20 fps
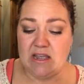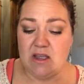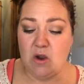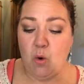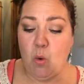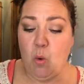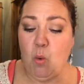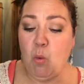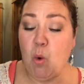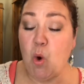
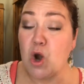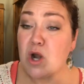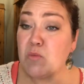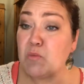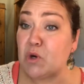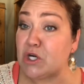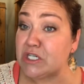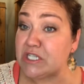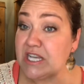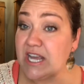
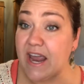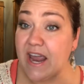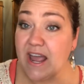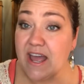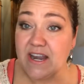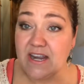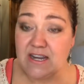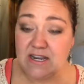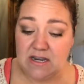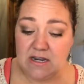warmer
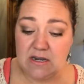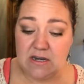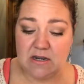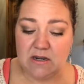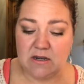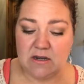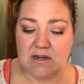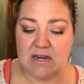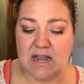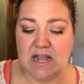tan,
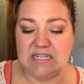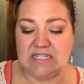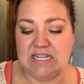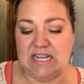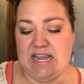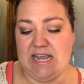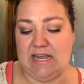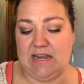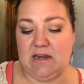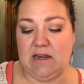not
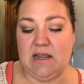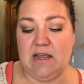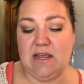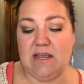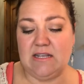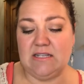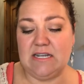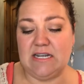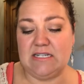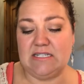tan,
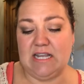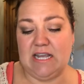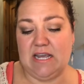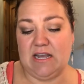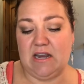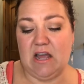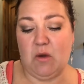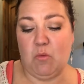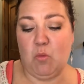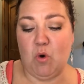it's not tan,
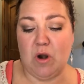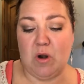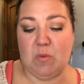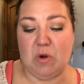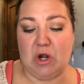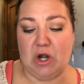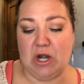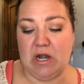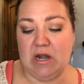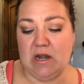a
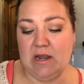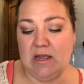warmer